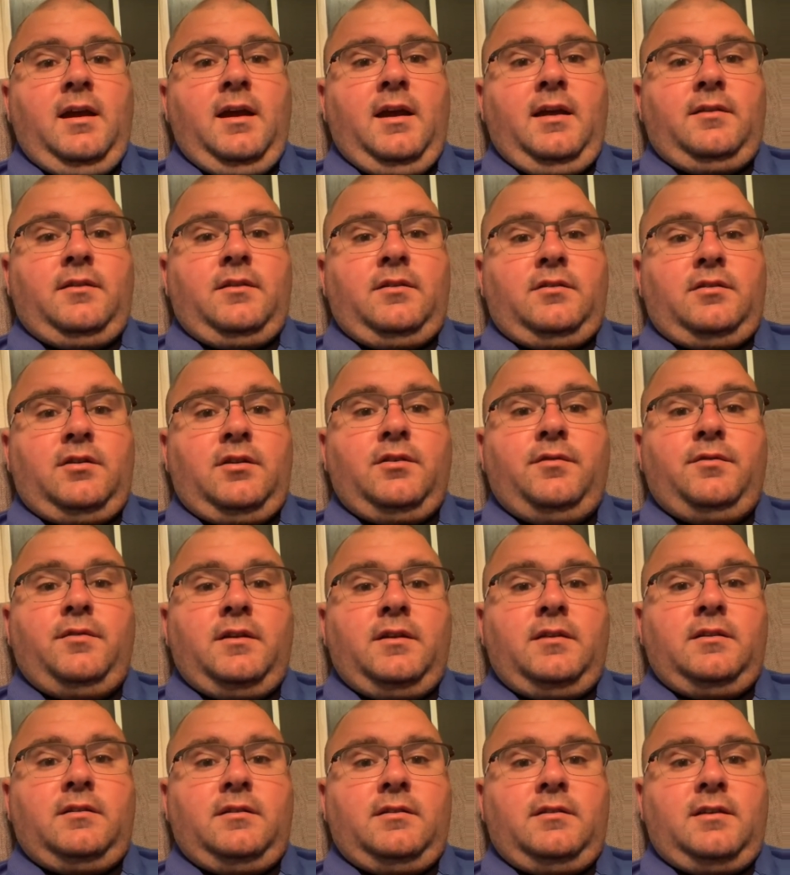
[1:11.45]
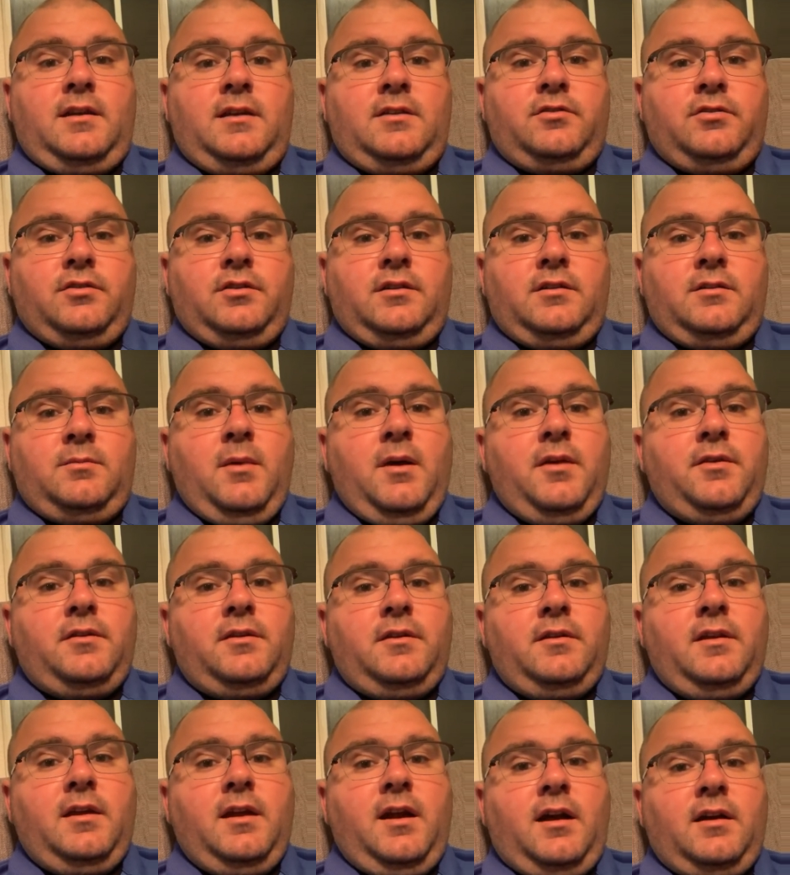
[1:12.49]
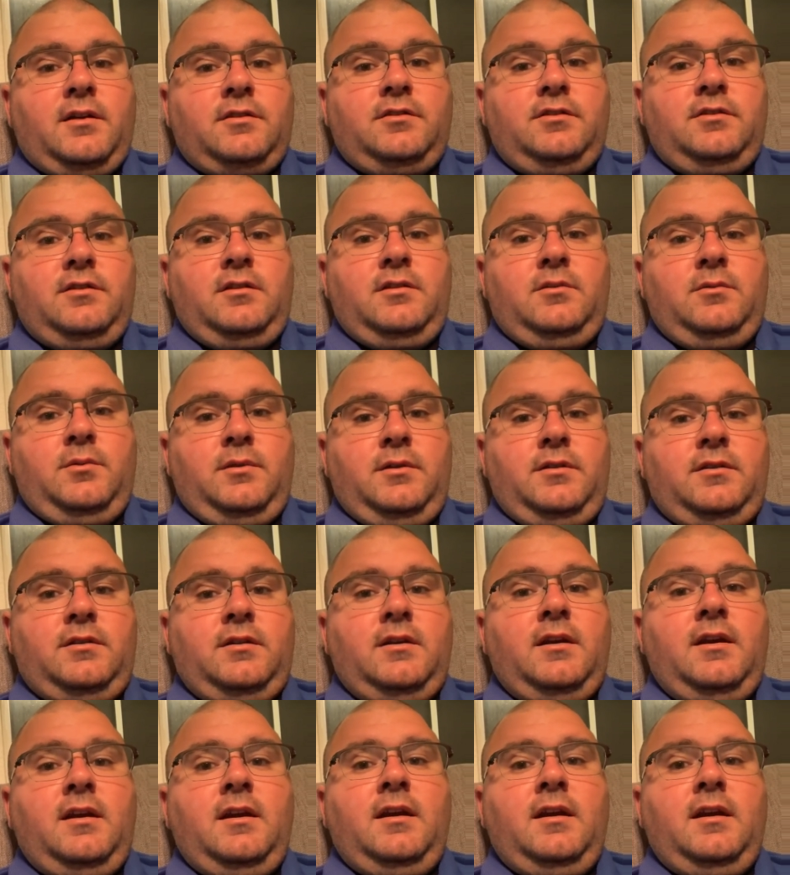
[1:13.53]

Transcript: at the surface, essentially smothering the oxygen which